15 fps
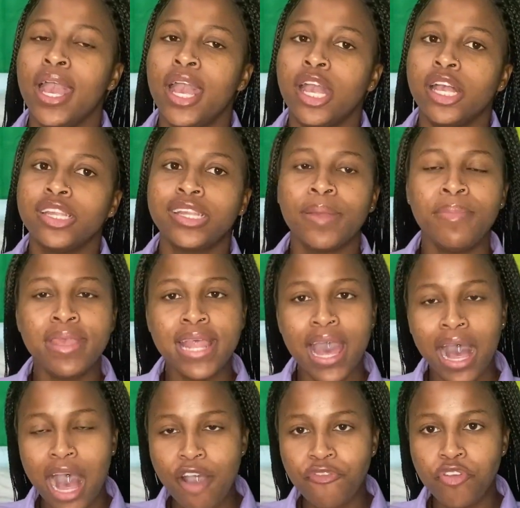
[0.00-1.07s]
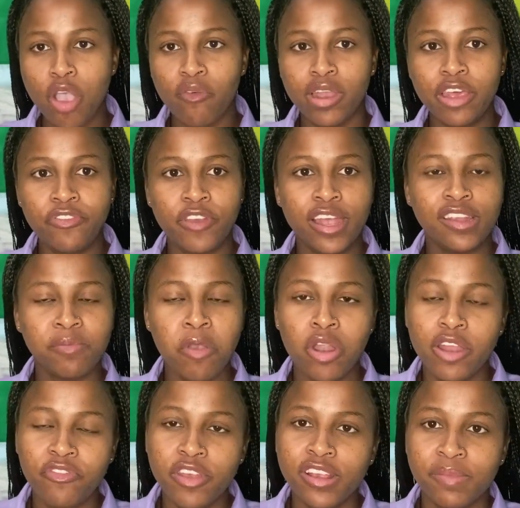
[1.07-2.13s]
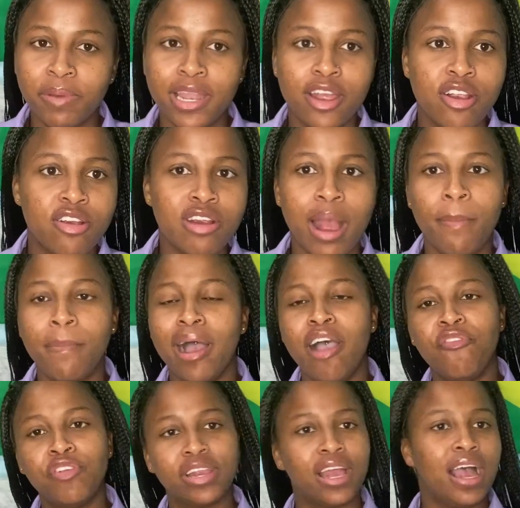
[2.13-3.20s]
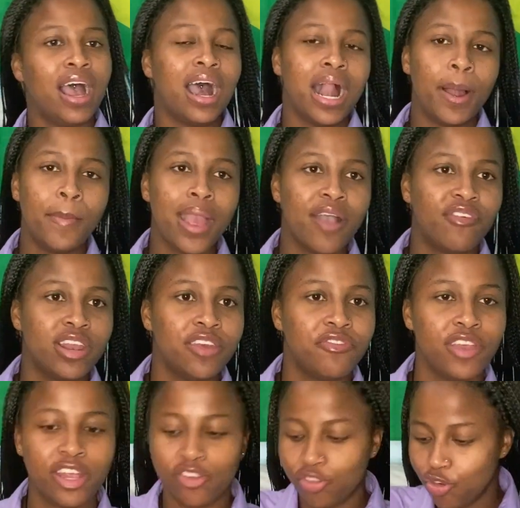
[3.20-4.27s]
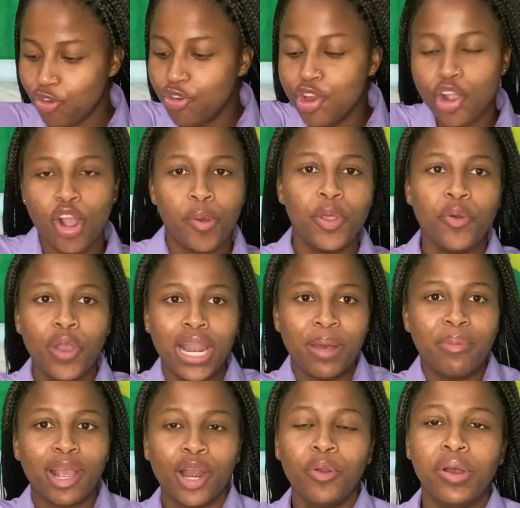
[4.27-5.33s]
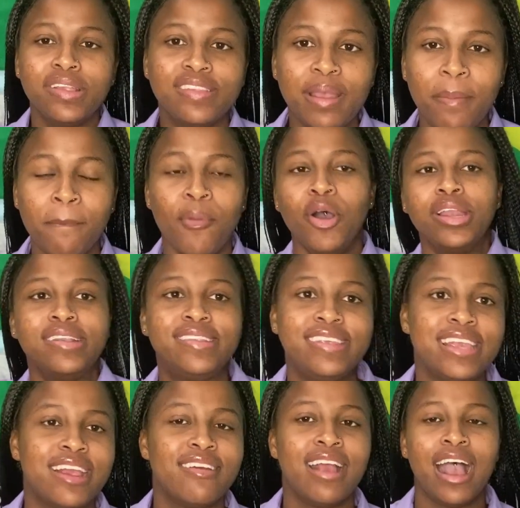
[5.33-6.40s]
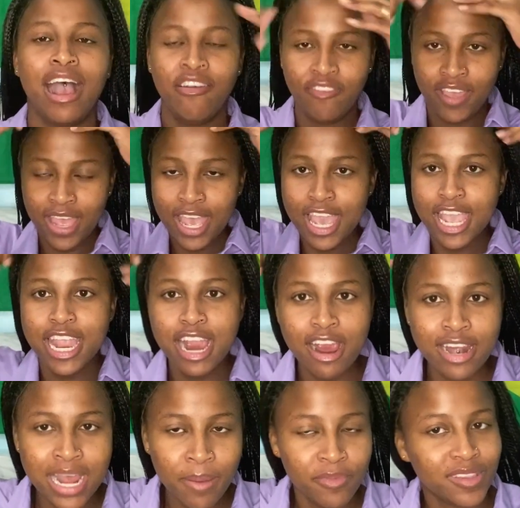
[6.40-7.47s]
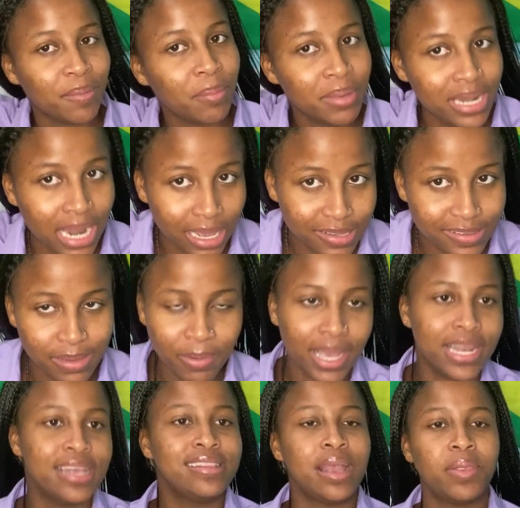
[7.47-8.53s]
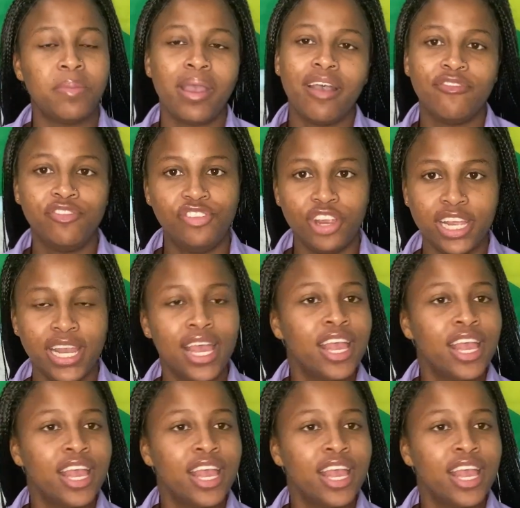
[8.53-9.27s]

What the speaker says: So me halfway over the fence, me only feel somebody grab my foot and haul me off of the fence, rake up the wall of my clothes, them button tear off, hear them, some of my locks them, because the time them have dread